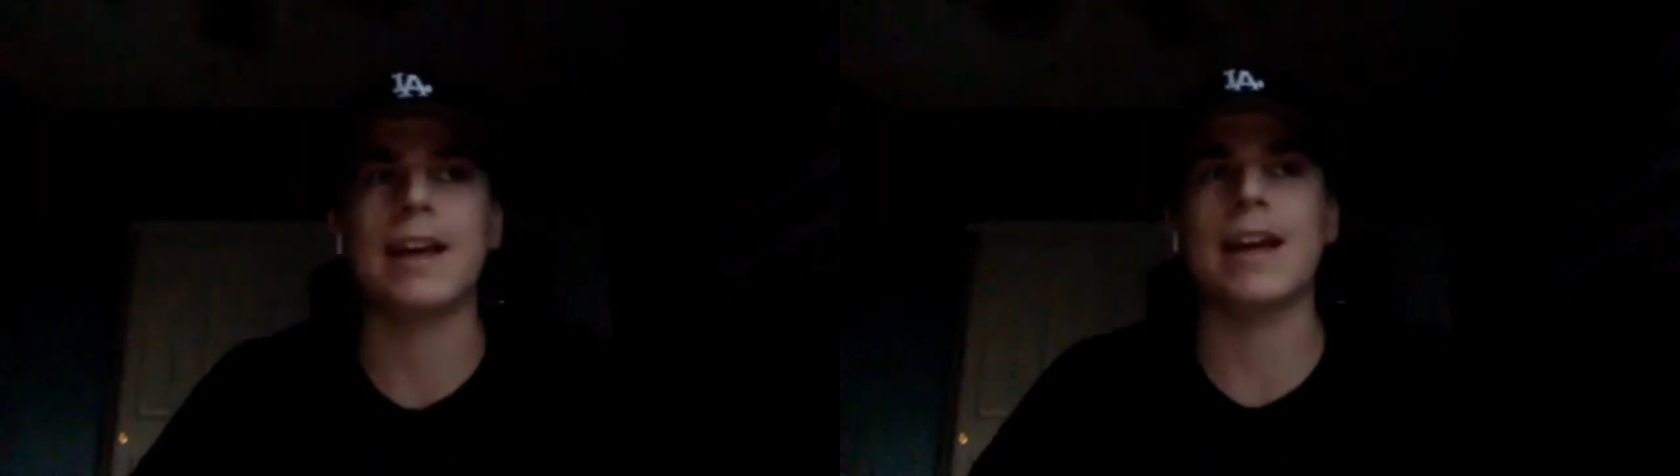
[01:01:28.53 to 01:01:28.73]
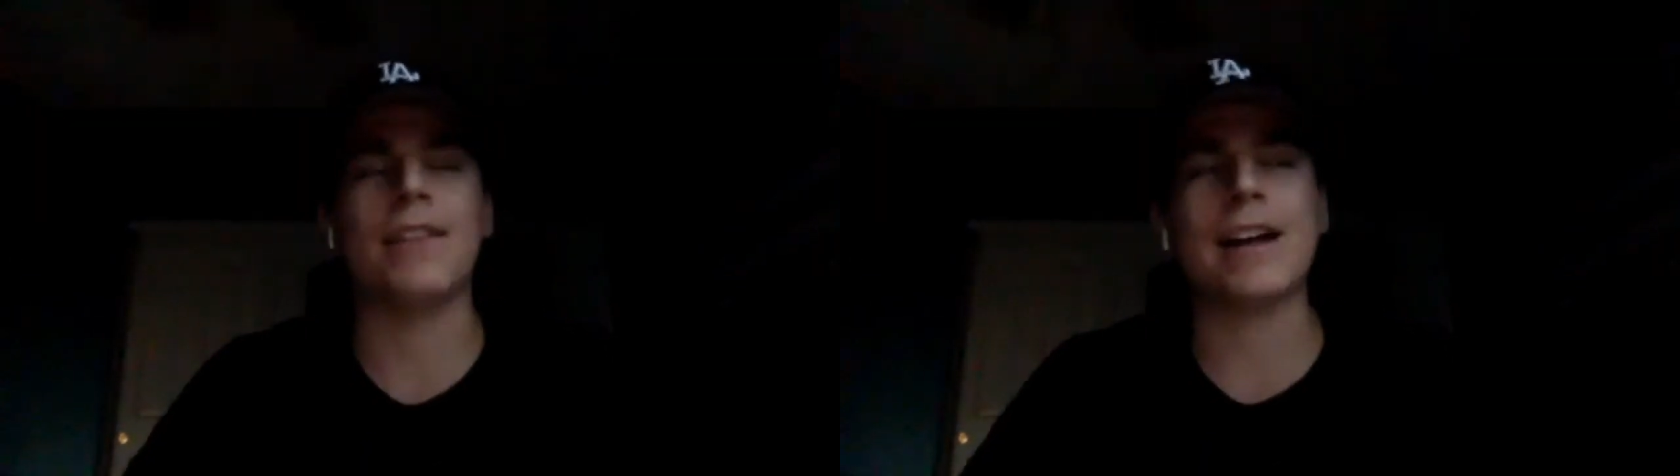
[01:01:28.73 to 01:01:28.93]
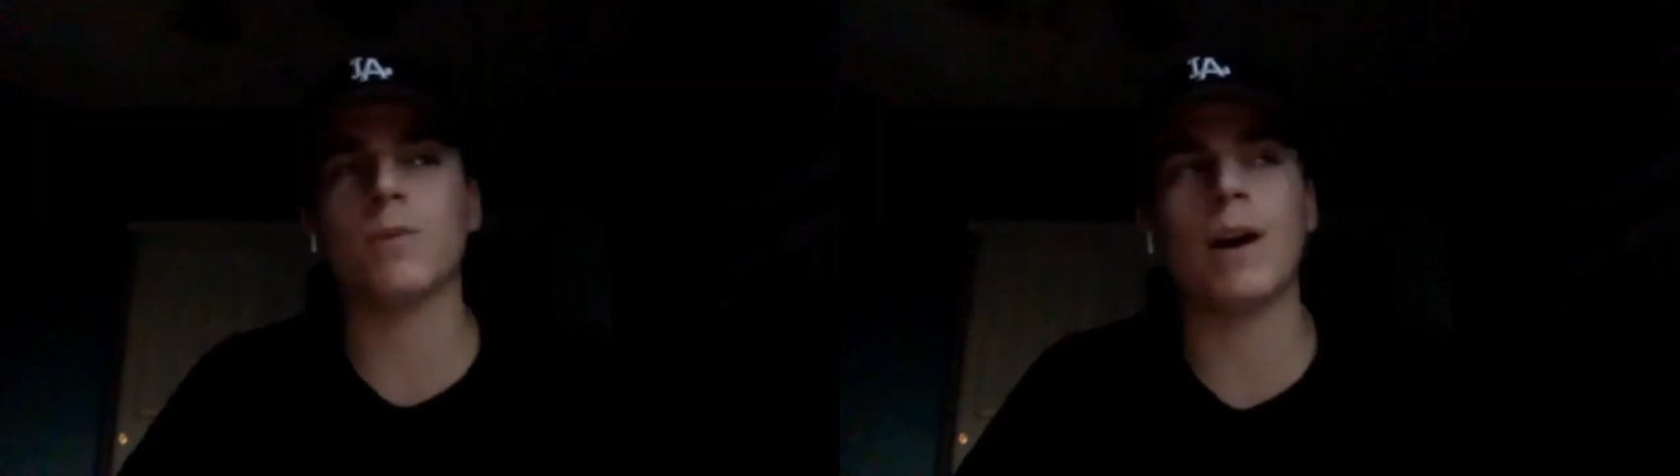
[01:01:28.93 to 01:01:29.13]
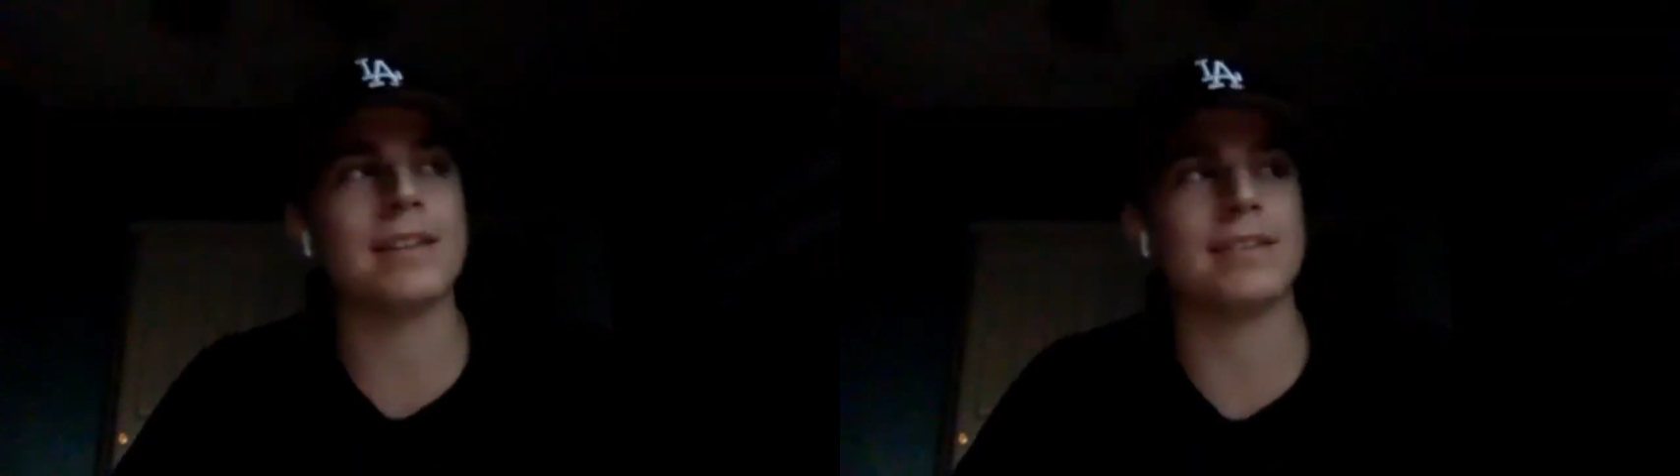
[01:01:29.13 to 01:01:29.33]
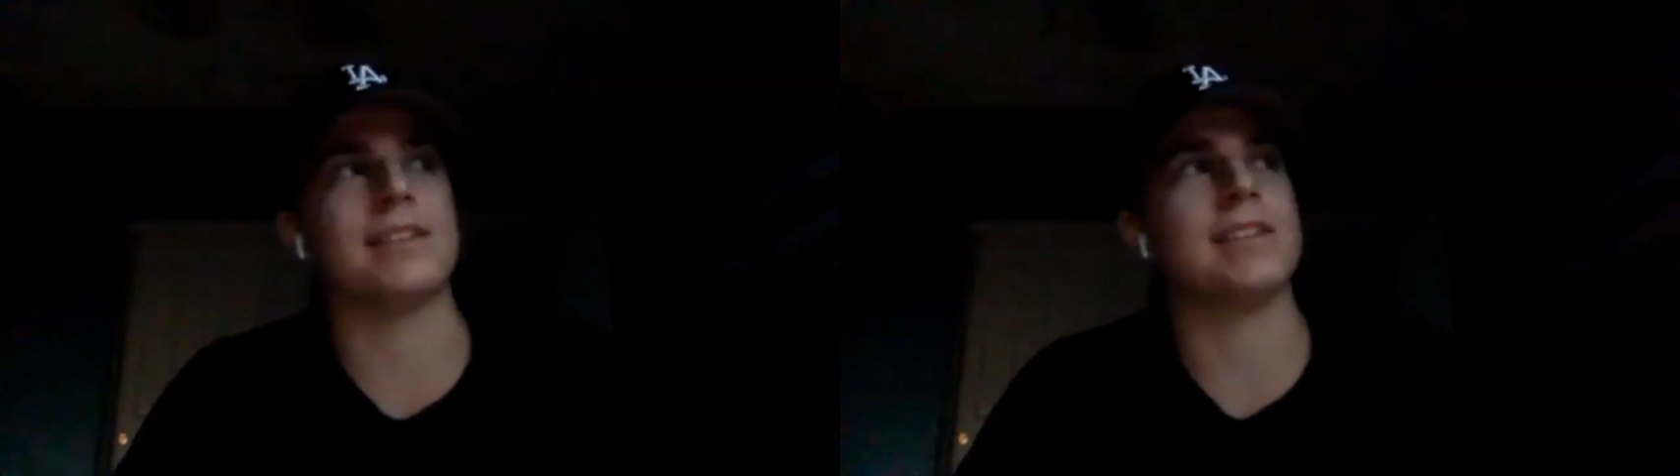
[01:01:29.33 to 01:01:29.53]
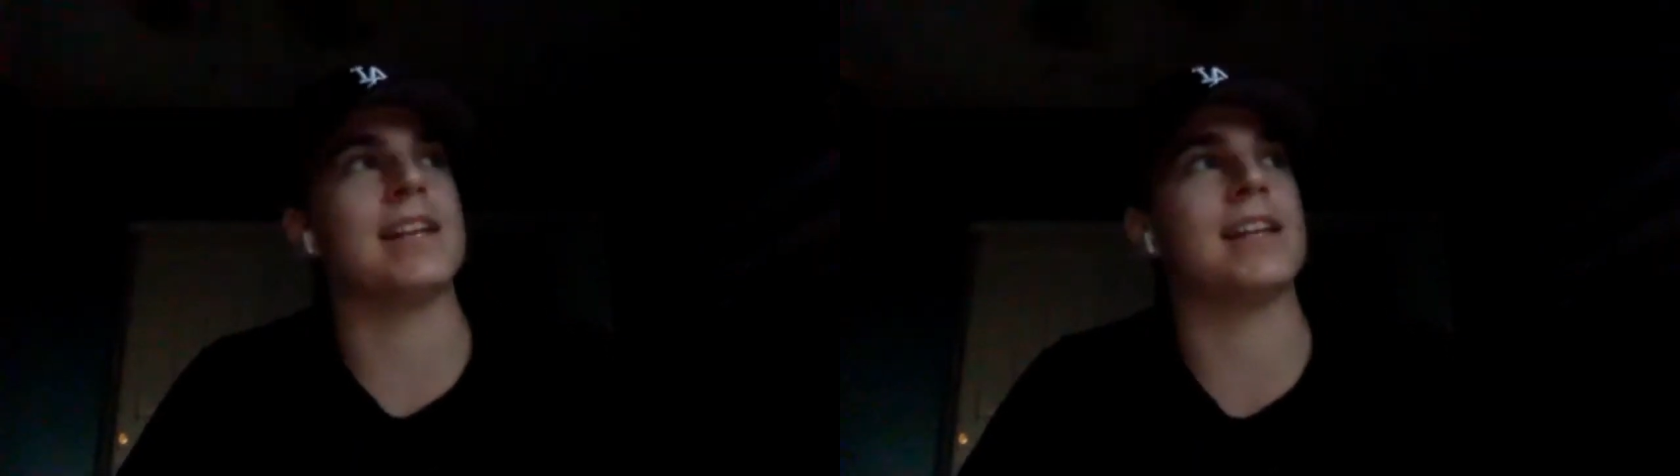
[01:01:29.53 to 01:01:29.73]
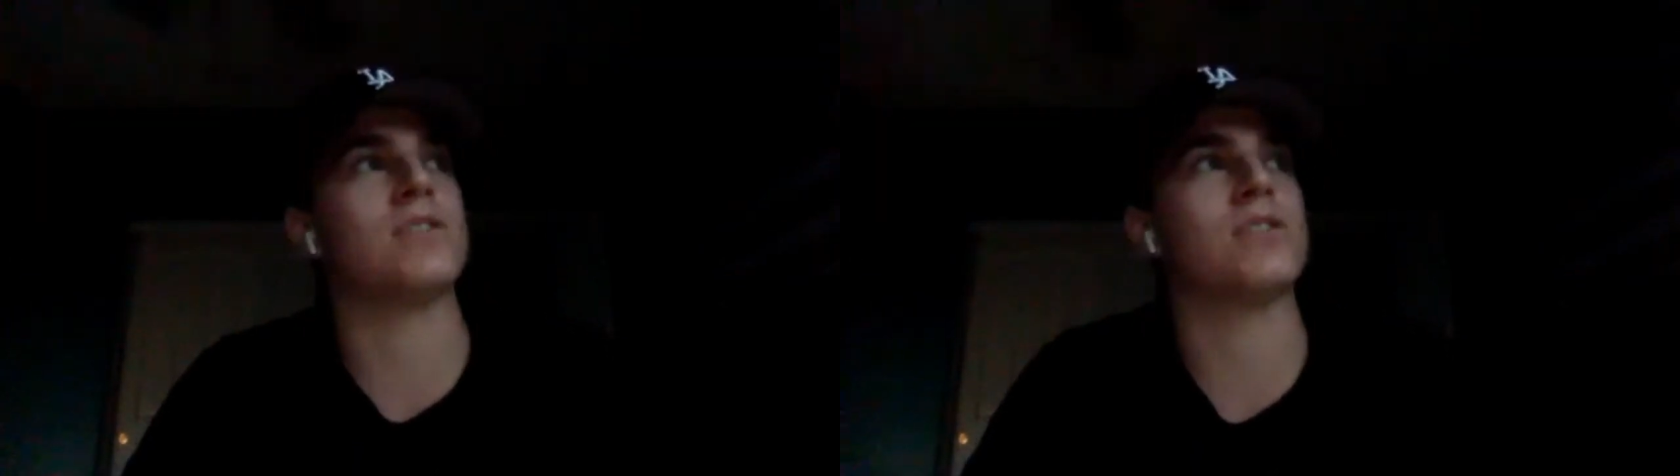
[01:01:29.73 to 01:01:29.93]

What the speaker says: and that's why I succeeded.